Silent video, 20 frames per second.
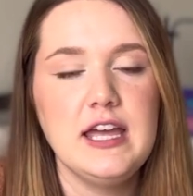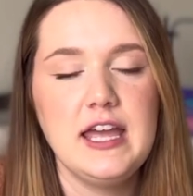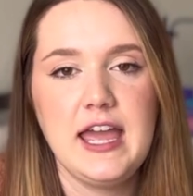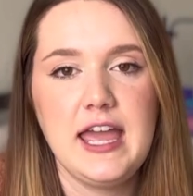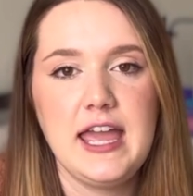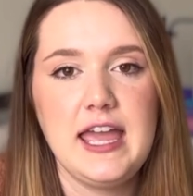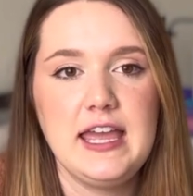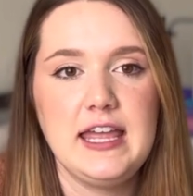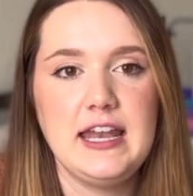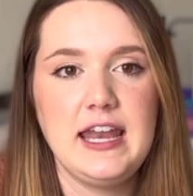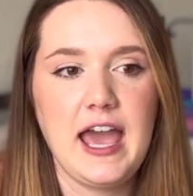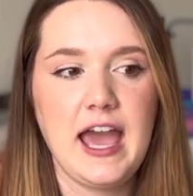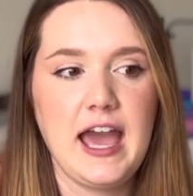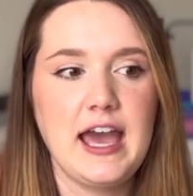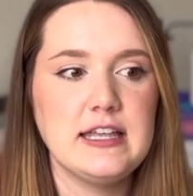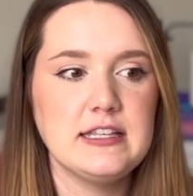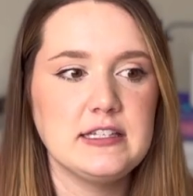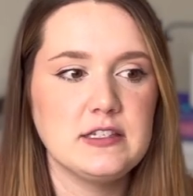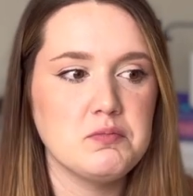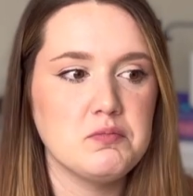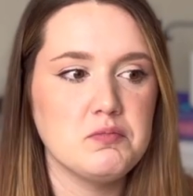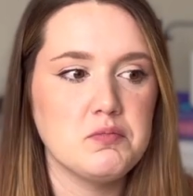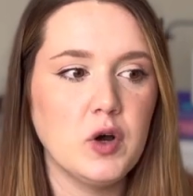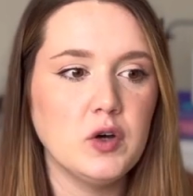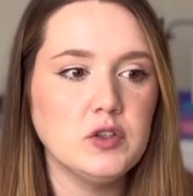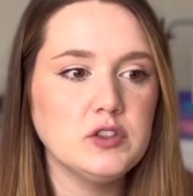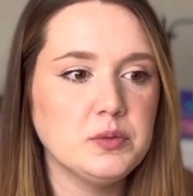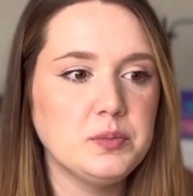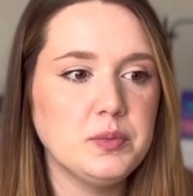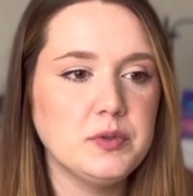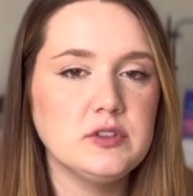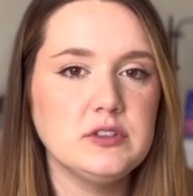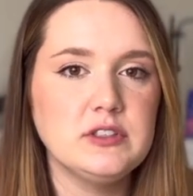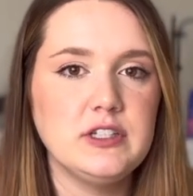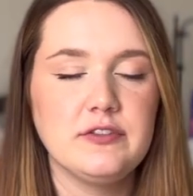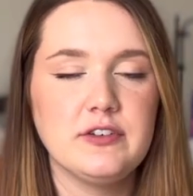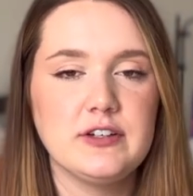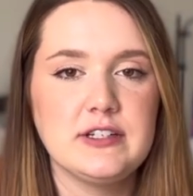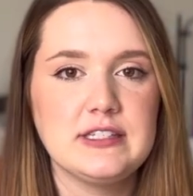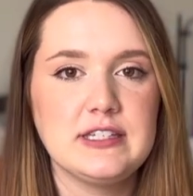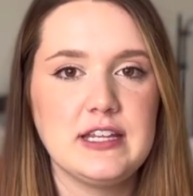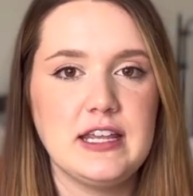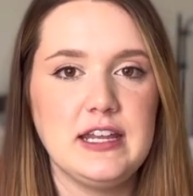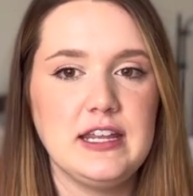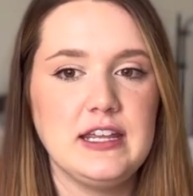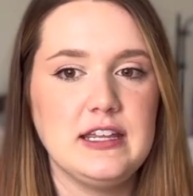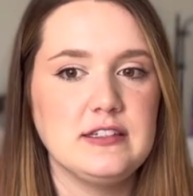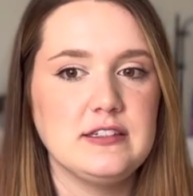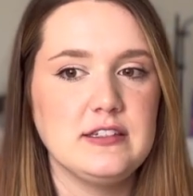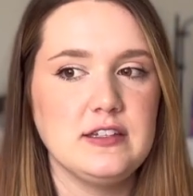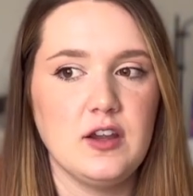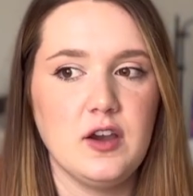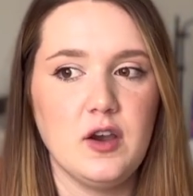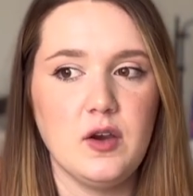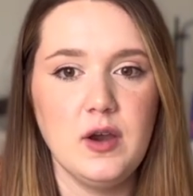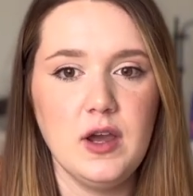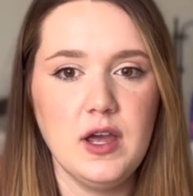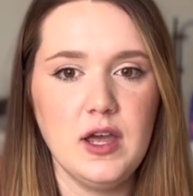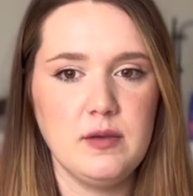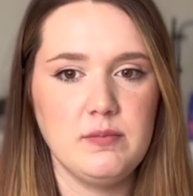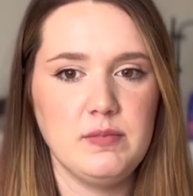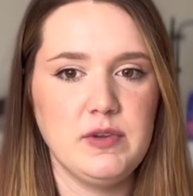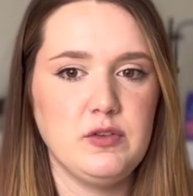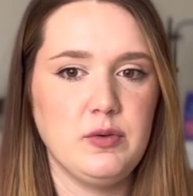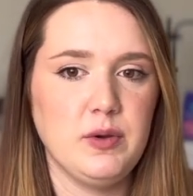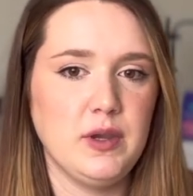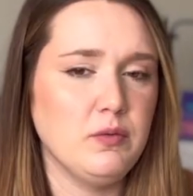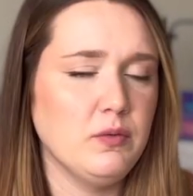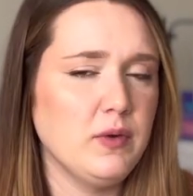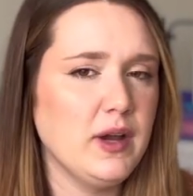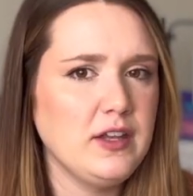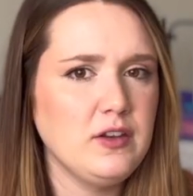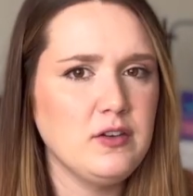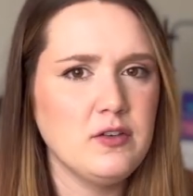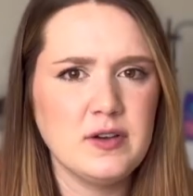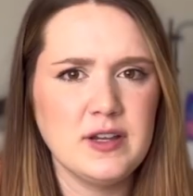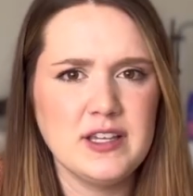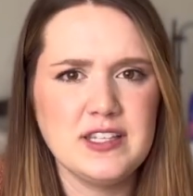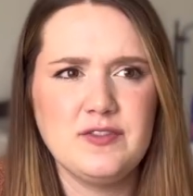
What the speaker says: And it has multiple different settings, you know, between white noise,